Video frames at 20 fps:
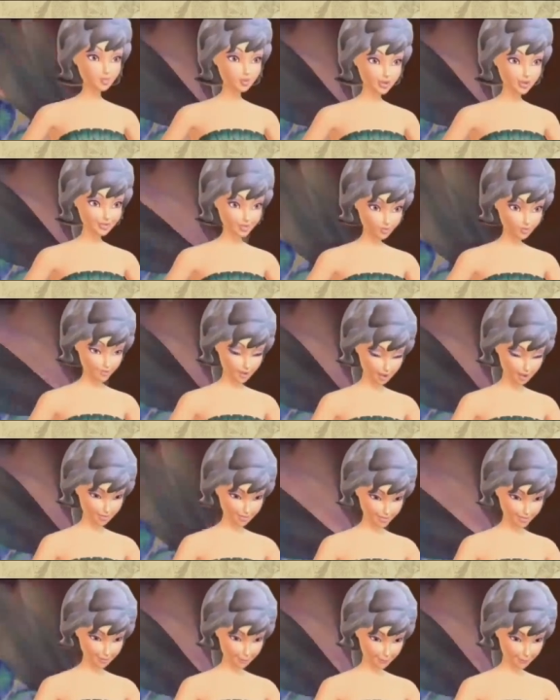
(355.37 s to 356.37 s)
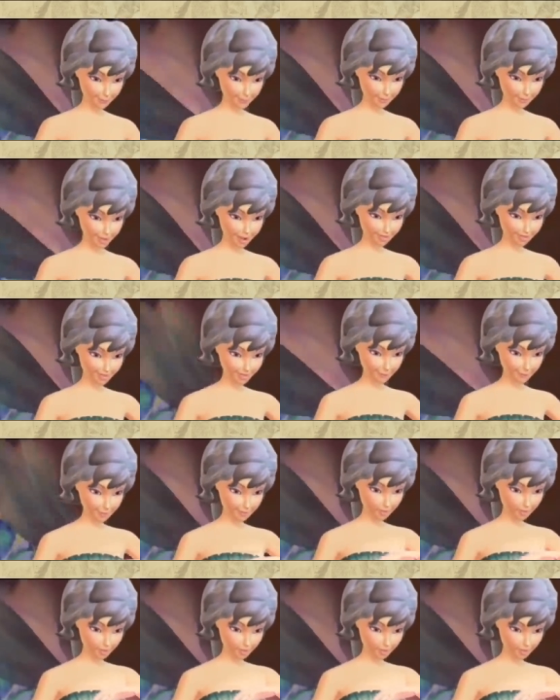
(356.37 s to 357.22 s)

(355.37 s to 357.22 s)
He has been tasked by